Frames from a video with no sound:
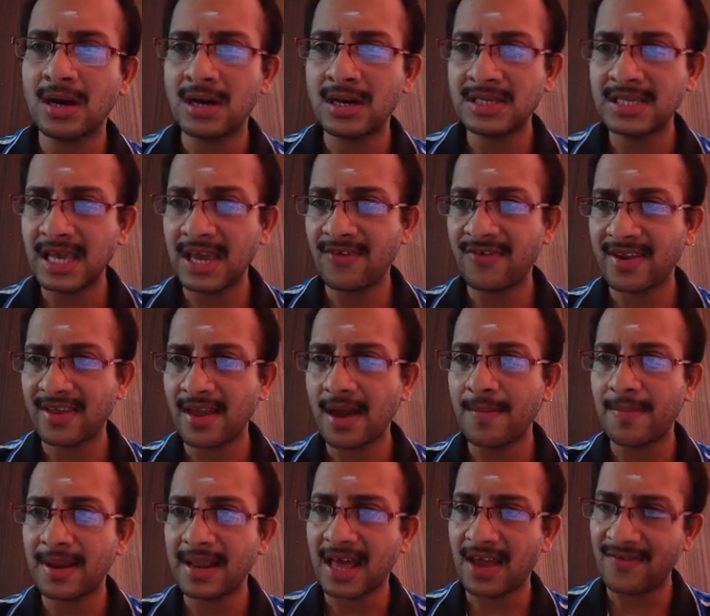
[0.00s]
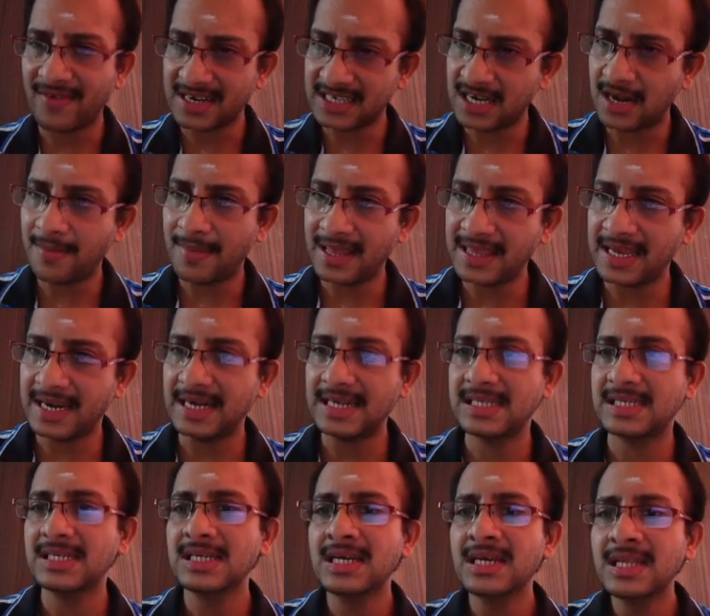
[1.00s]
say for example conventional methods,
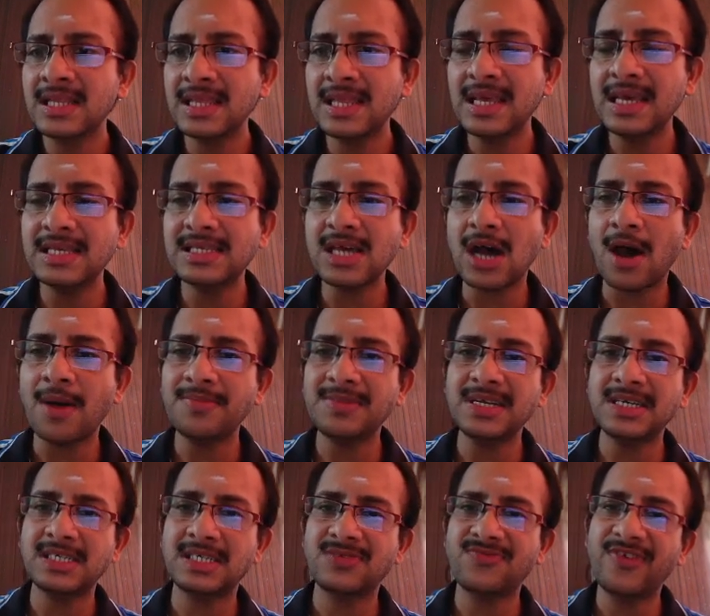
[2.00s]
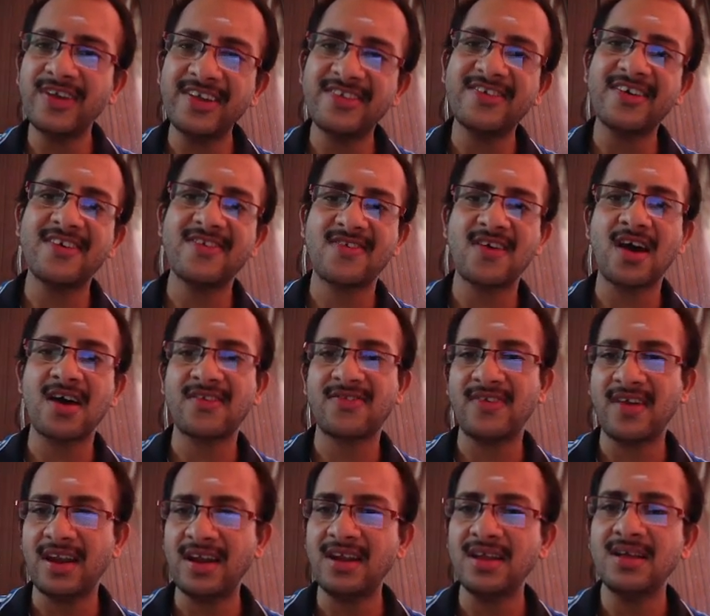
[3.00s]
these objects features are
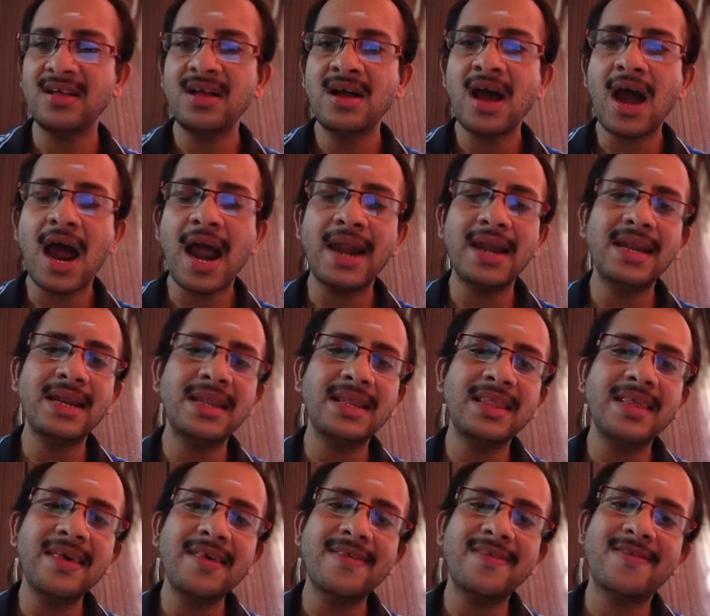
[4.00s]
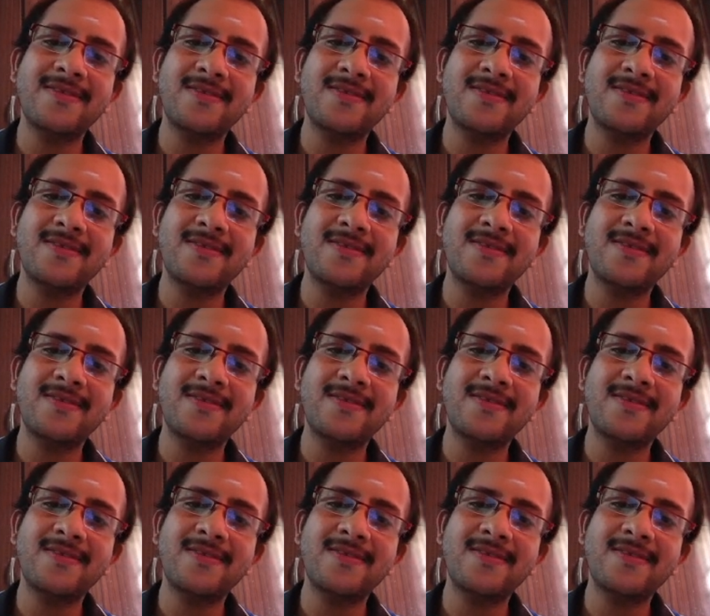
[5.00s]
sent, and these